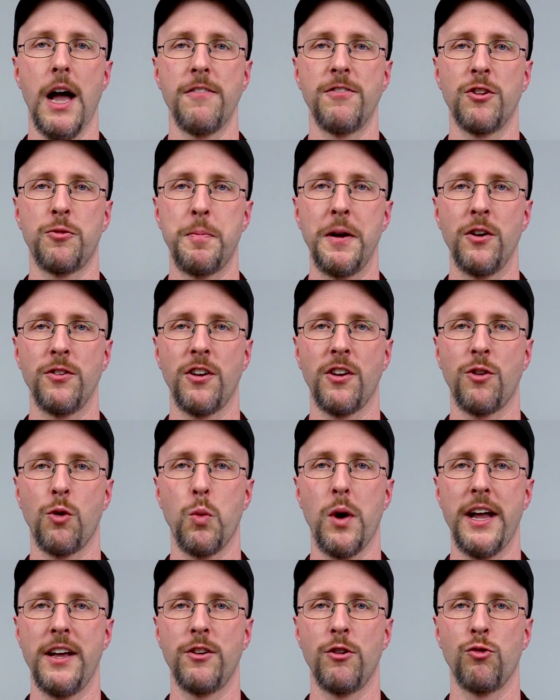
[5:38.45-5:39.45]
I've a spirited
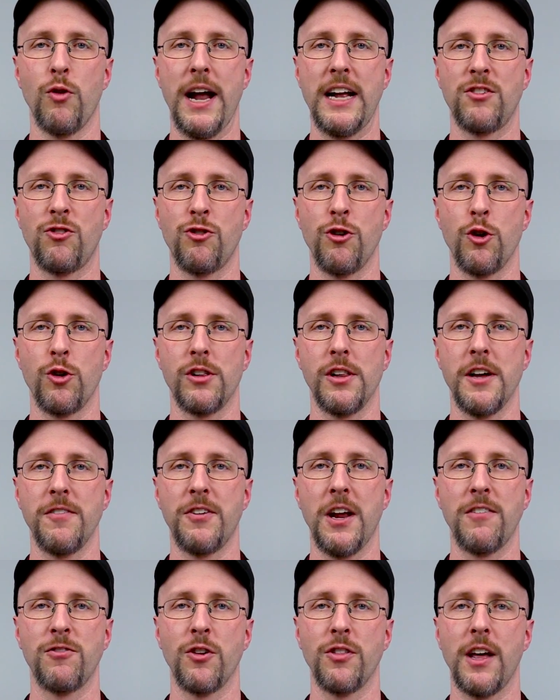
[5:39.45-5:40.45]
away and a rats joke left
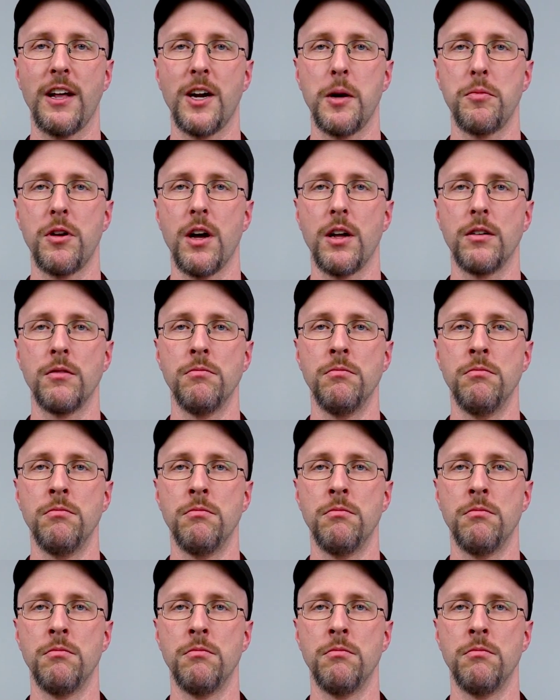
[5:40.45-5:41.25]
after that, I'm done.